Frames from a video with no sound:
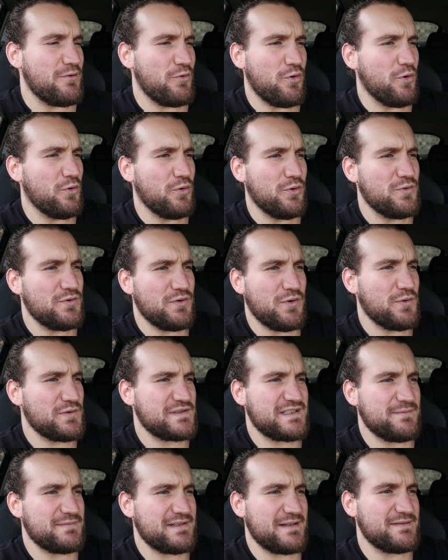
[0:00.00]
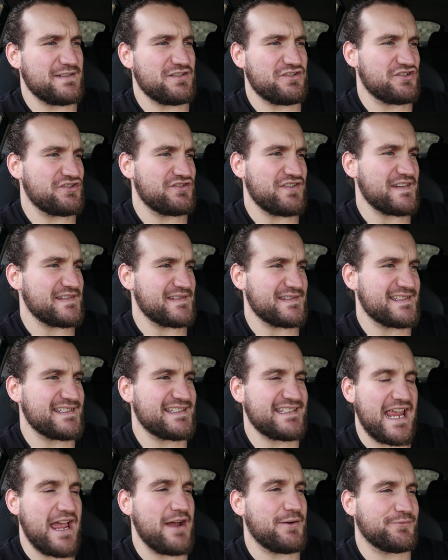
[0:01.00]
Or, or, or sometimes it just doesn't
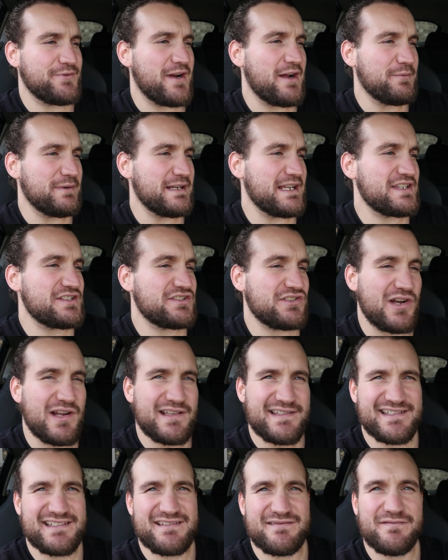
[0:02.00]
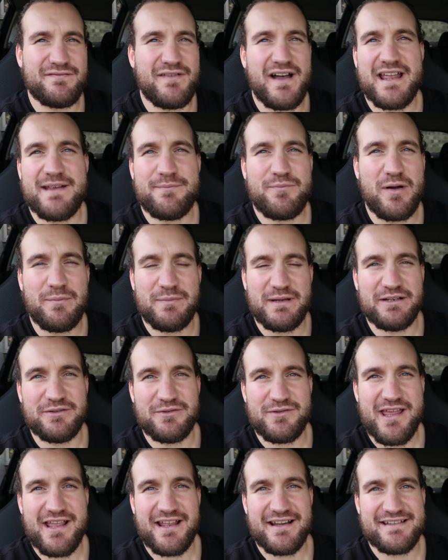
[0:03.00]
sound right when it starts. It doesn't fire properly
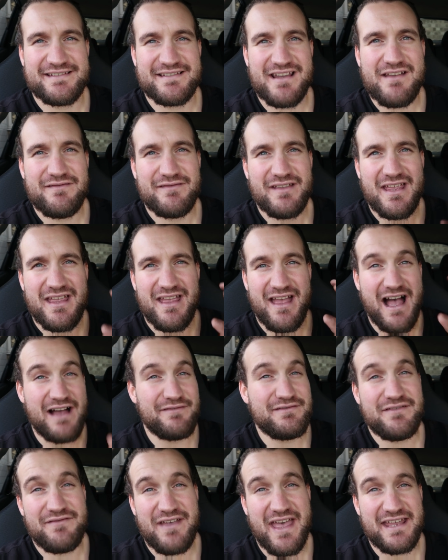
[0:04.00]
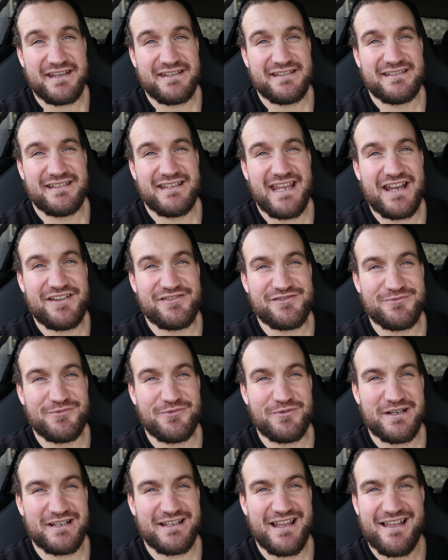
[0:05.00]
and all that kind of stuff. I've never had an engine
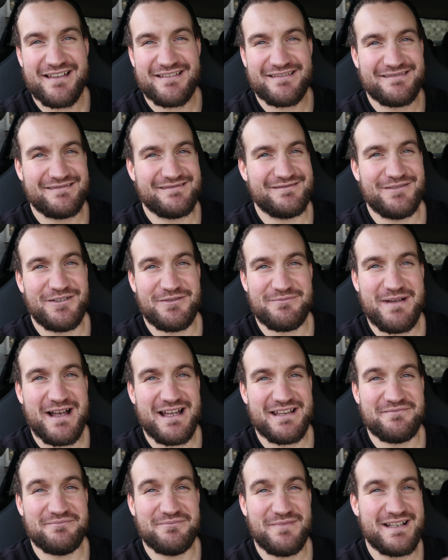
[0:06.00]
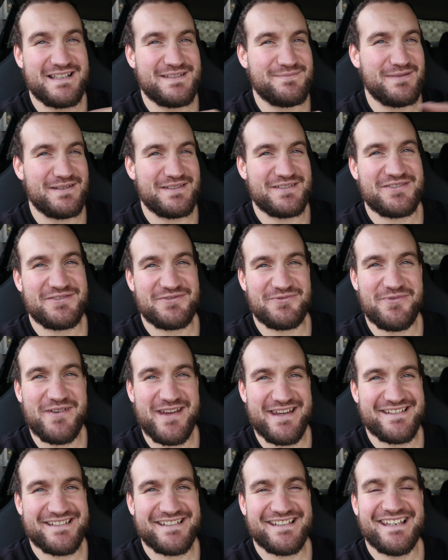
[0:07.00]
warning light on oh, mine. Mine's been
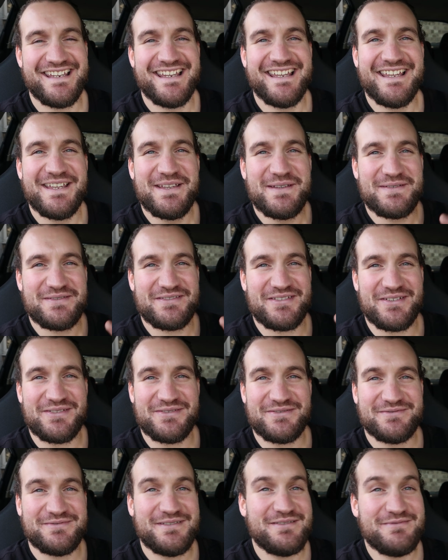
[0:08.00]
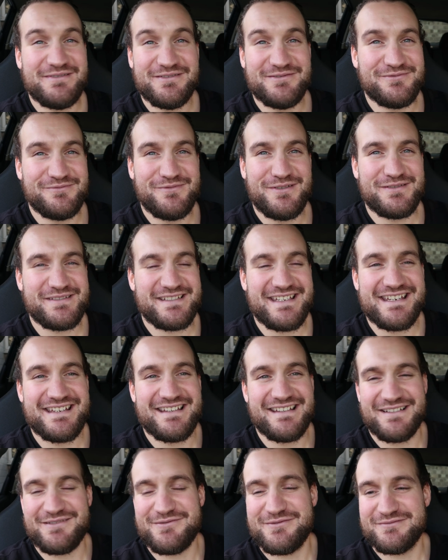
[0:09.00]
sweet. So we'll, we'll, we'll
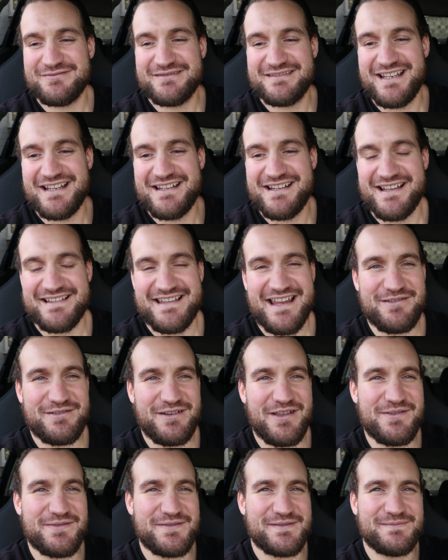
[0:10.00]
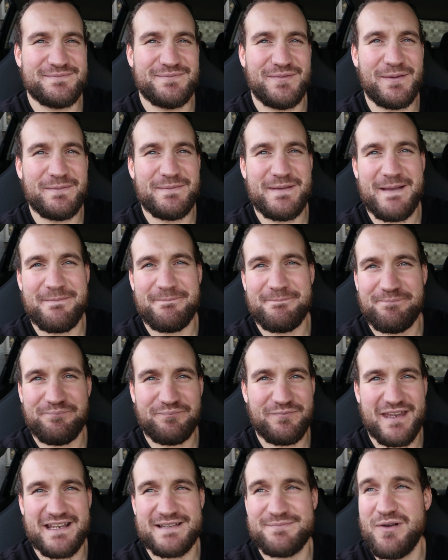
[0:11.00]
see and I'll tell you guys how it goes. But yeah,
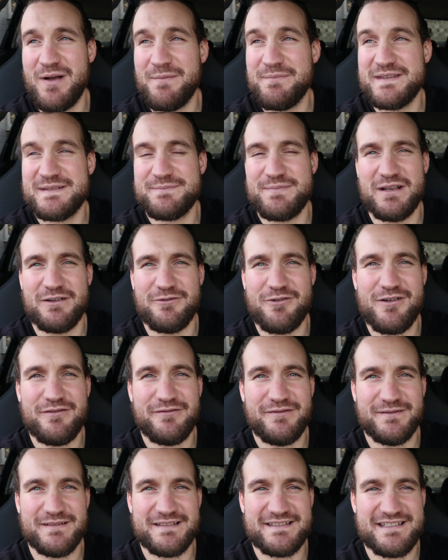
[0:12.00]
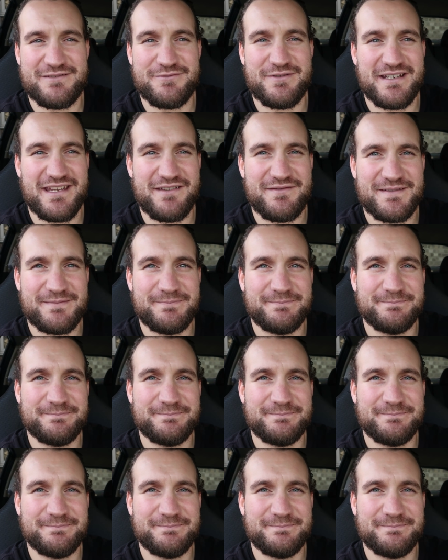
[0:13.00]
let's pop this pillar off and see what gives.